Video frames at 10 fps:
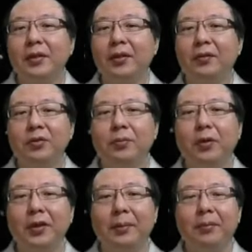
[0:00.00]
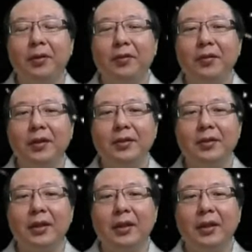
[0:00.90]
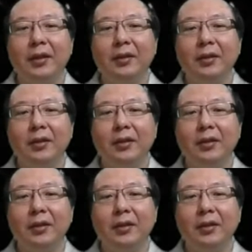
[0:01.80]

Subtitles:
a small number of things, and then